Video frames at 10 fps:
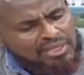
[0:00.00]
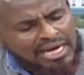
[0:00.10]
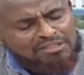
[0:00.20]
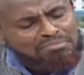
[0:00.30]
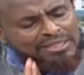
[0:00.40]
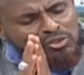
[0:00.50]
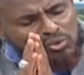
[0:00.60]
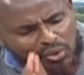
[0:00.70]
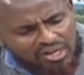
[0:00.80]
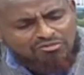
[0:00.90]
at
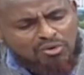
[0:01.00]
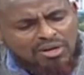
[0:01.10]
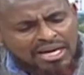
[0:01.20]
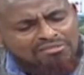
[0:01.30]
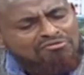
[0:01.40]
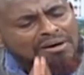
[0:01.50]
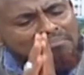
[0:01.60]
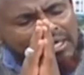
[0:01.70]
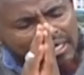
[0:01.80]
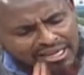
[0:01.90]
personal level, at
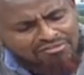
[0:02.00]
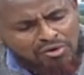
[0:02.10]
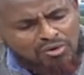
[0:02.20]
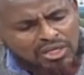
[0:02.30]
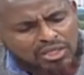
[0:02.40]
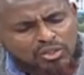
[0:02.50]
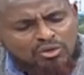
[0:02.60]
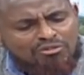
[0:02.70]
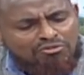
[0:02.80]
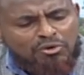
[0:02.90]
family level. You
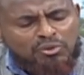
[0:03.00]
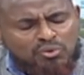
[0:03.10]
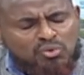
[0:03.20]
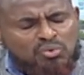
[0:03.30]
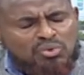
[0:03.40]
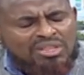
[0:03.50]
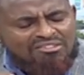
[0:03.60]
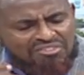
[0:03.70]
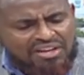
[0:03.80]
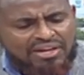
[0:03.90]
know, for you, the
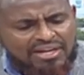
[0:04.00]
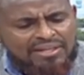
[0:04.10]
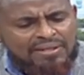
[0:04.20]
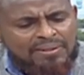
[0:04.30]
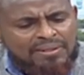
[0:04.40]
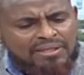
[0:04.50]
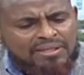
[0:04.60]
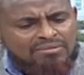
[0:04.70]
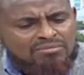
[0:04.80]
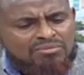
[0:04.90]
father,
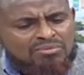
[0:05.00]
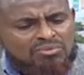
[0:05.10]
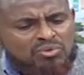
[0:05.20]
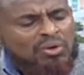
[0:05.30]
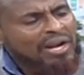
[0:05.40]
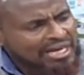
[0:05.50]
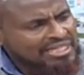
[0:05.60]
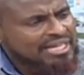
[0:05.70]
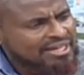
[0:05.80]
you are a leader.